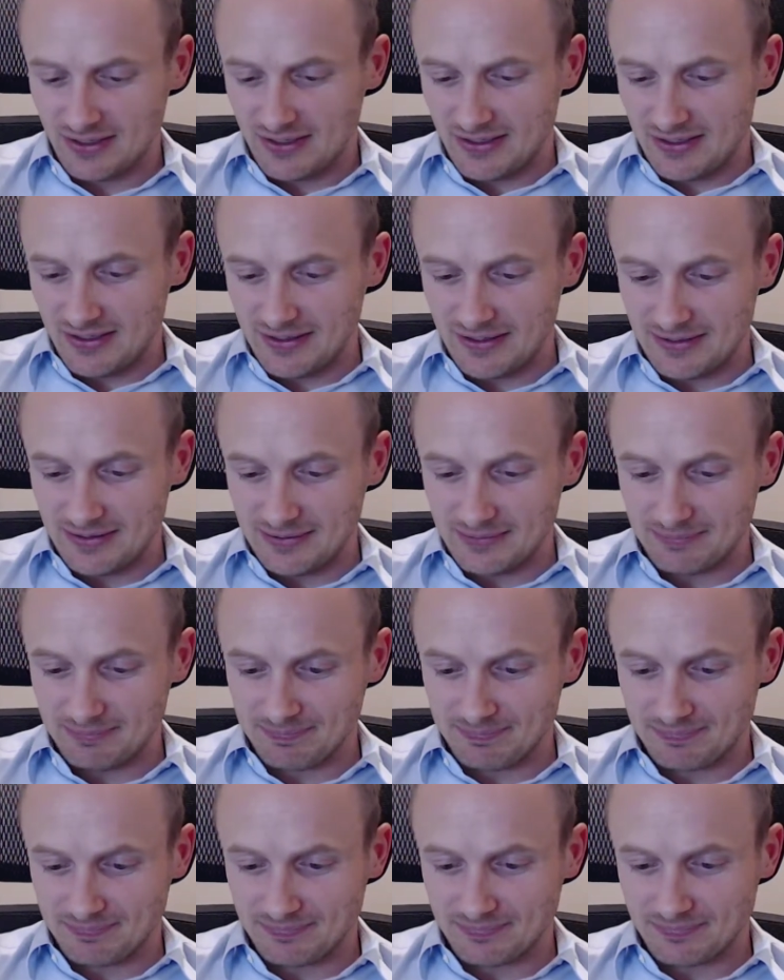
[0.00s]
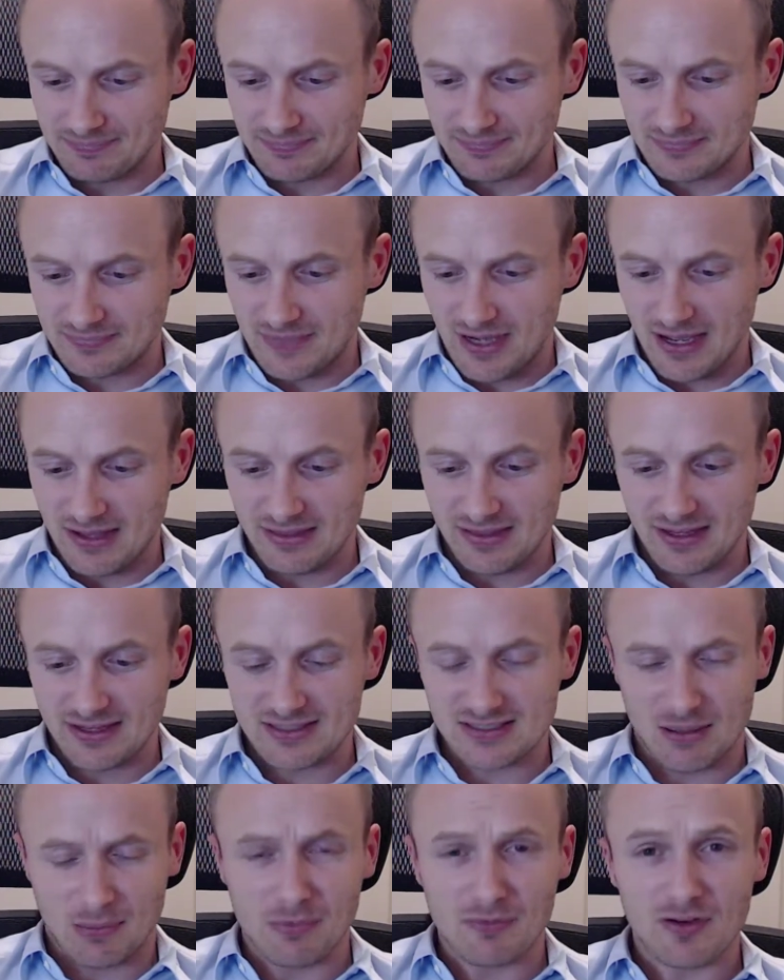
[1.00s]
I think
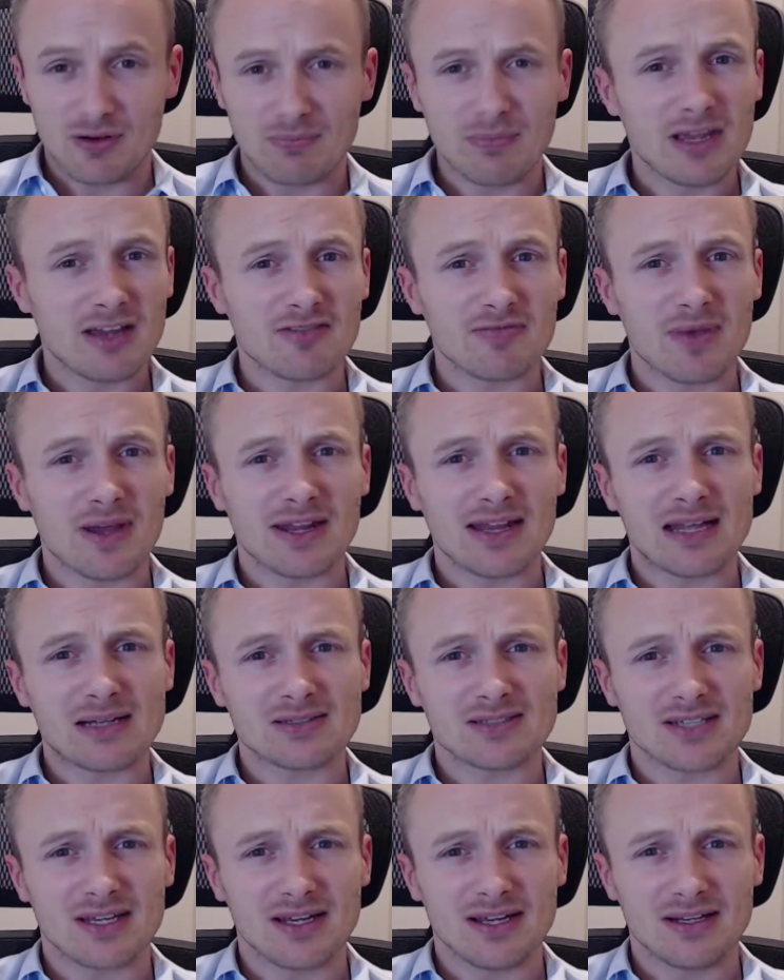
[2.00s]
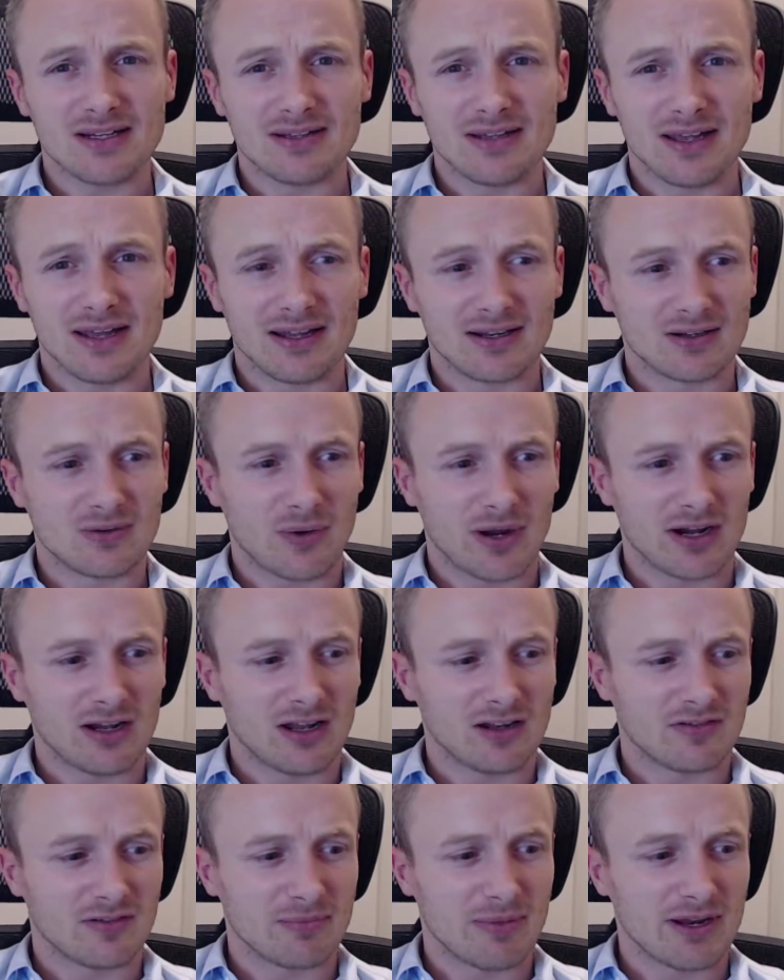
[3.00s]
some of it may have made it outside, and quite a lot
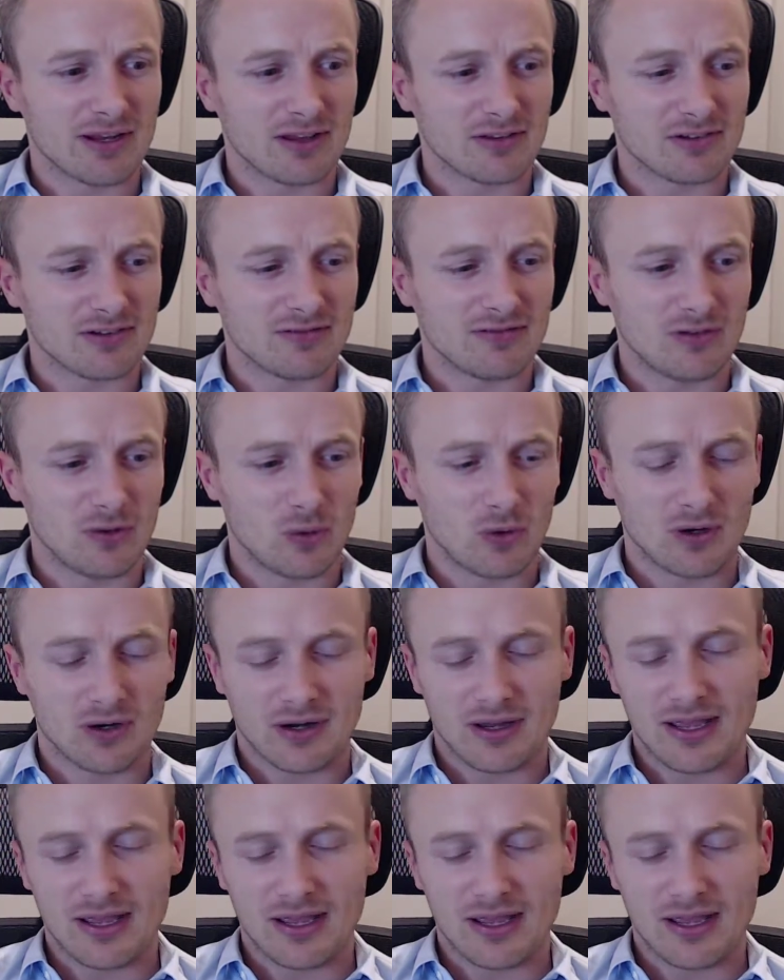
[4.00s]
of it made it onto the floor.